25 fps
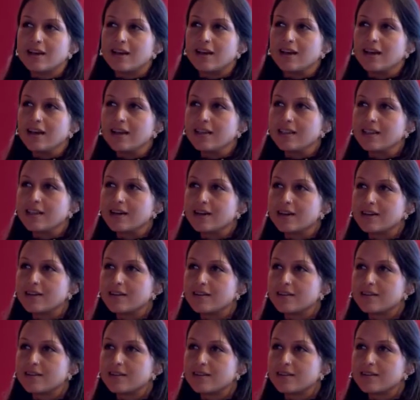And
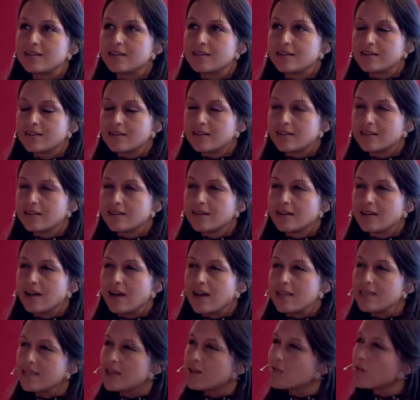
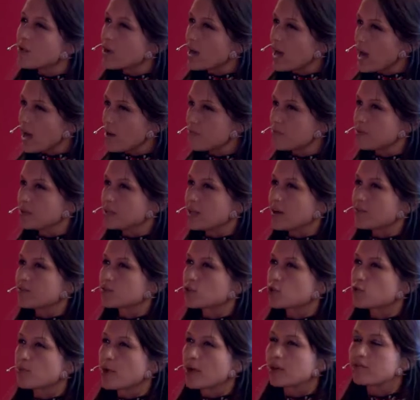then what happened?
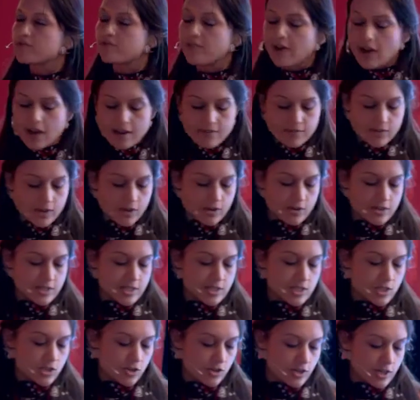After about 5 years
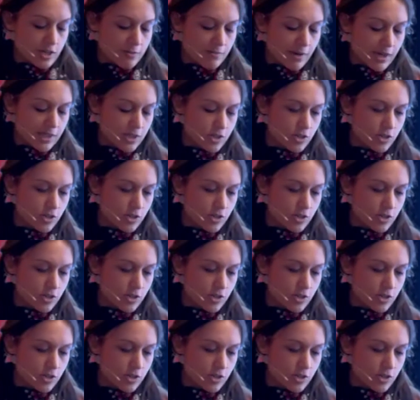in Turkey, my